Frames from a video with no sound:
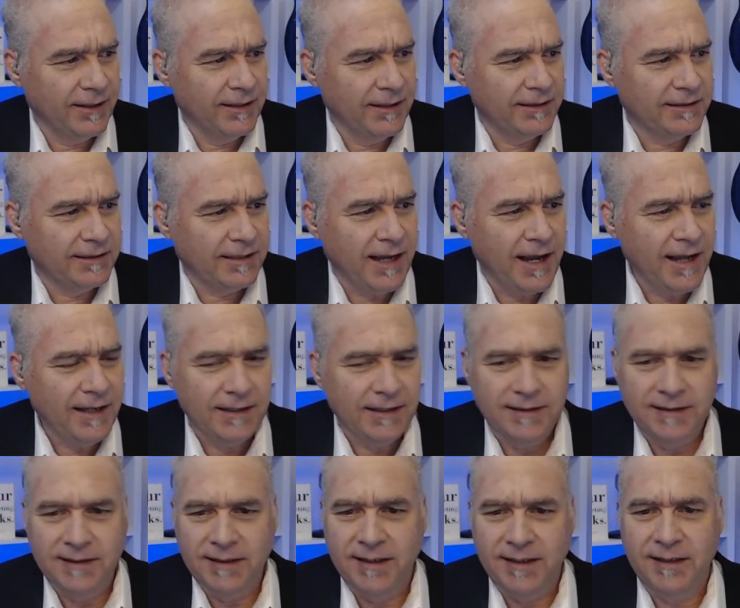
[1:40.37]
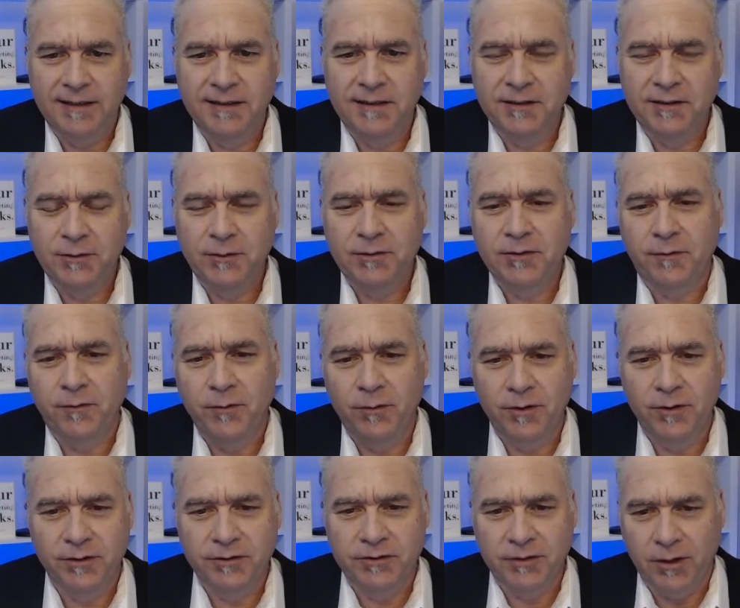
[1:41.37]
Scott did this was a few
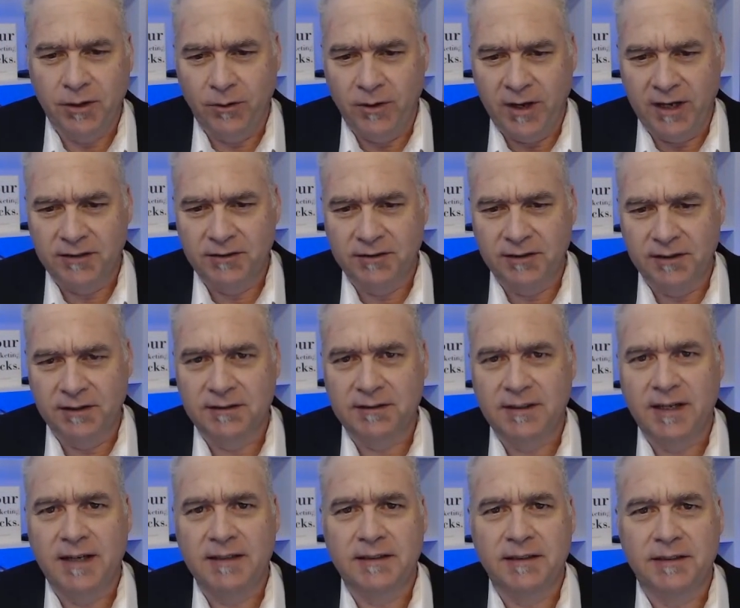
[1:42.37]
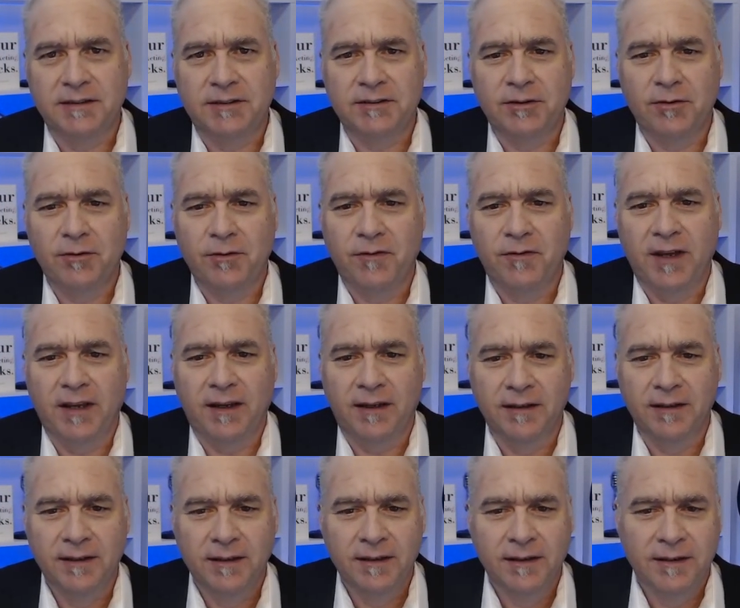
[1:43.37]
years ago actually, Scott did a
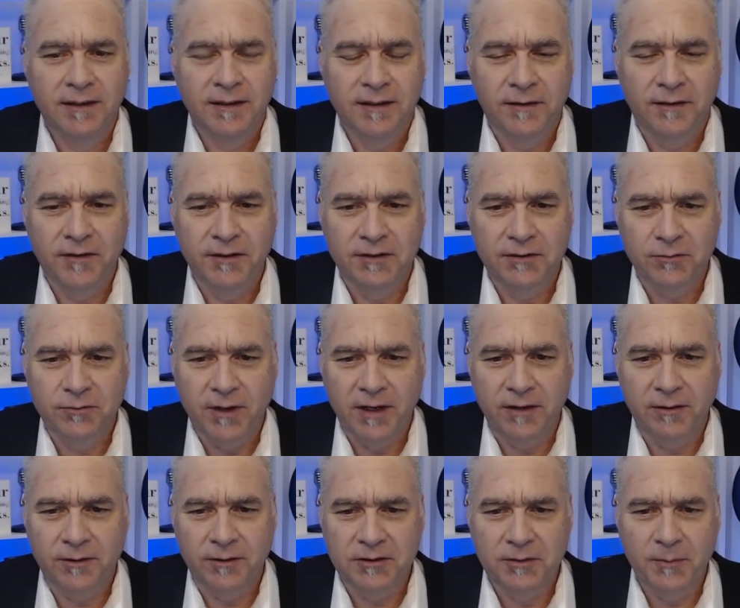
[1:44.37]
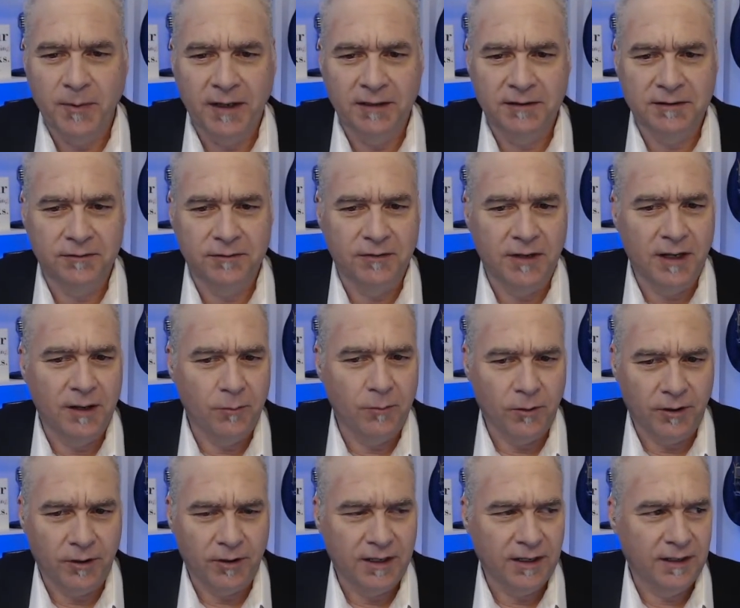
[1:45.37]
survey of his rather expansive
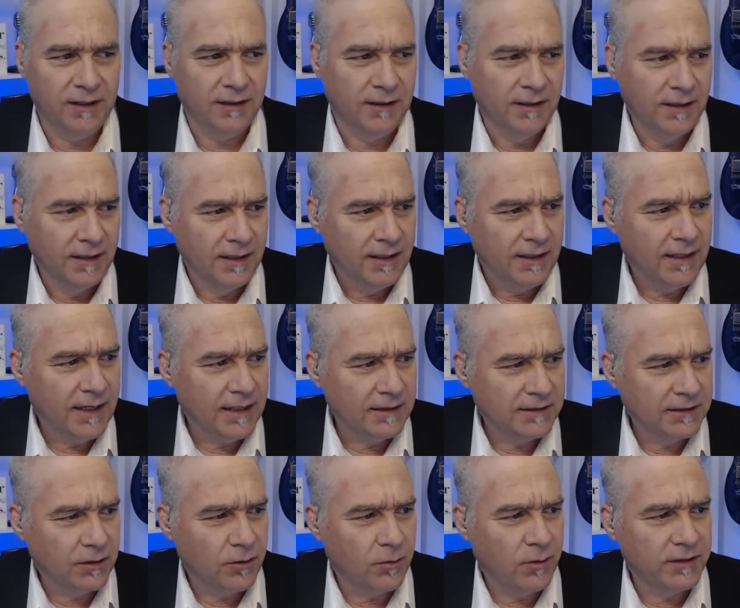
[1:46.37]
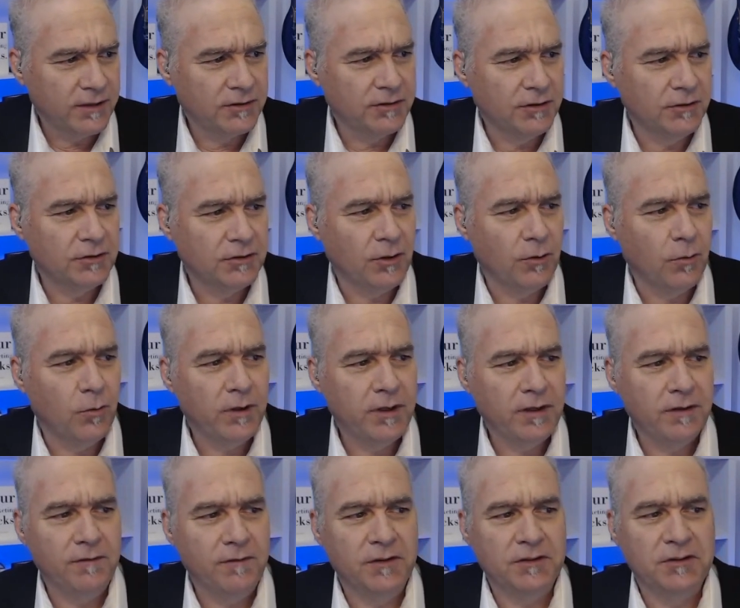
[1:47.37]
network, and he asked the questions, what are
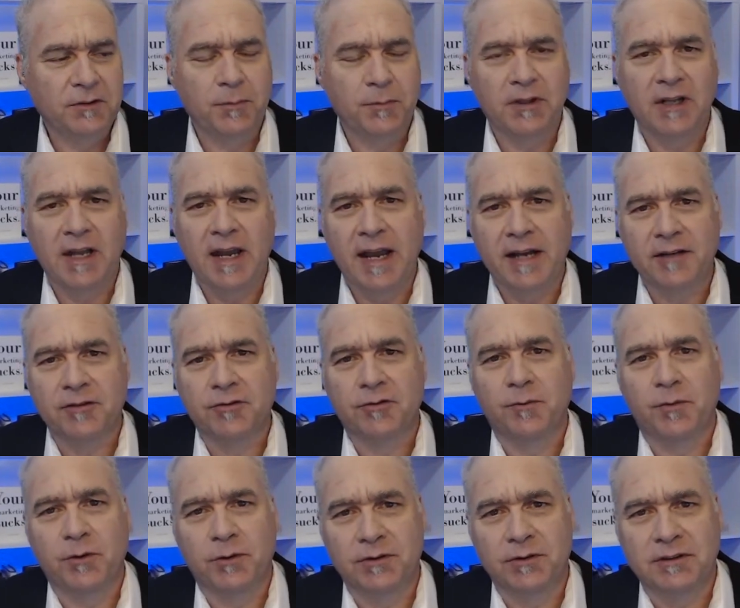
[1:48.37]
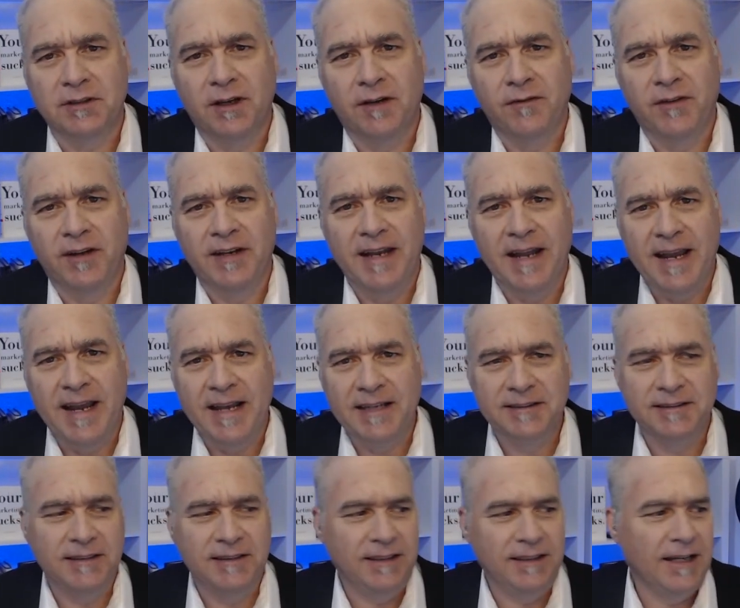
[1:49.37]
the visible attributes of a
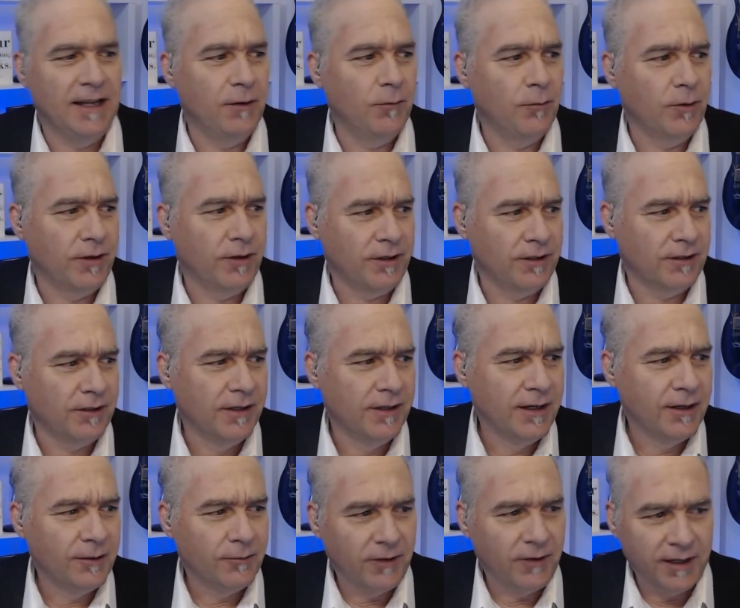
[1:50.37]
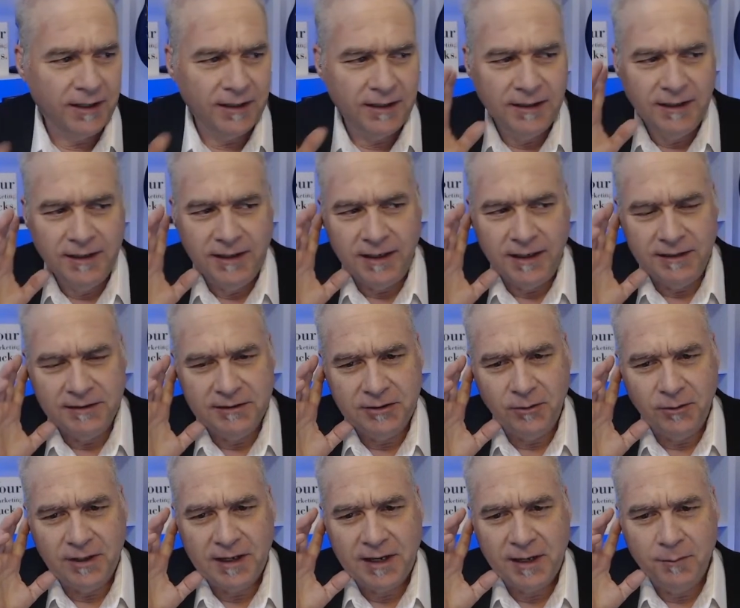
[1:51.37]
nasty networker, right? And
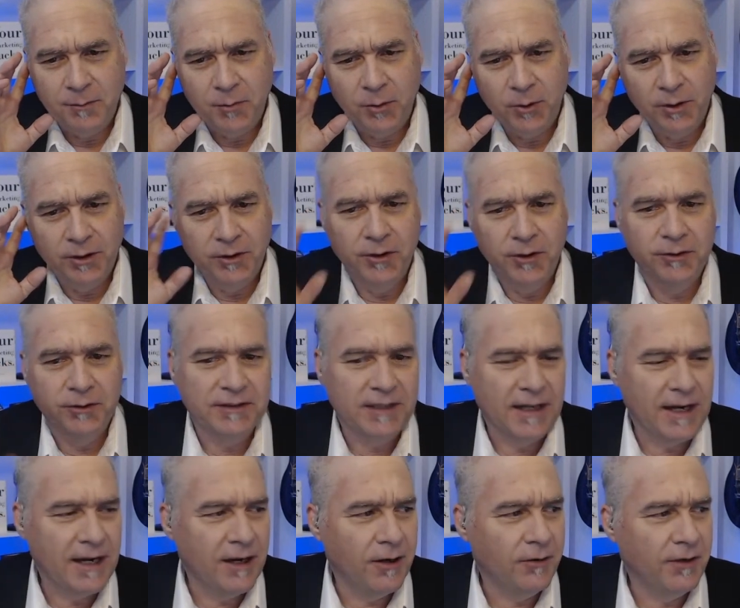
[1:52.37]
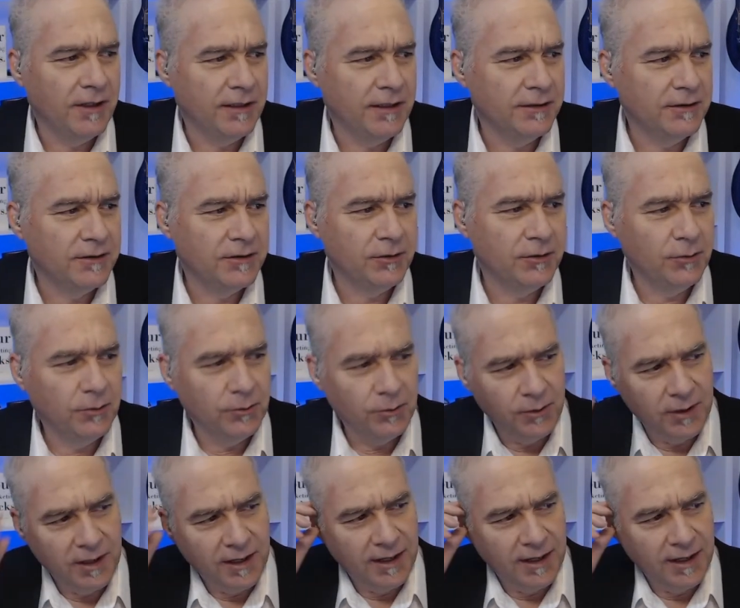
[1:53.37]
so he kind of boiled those down into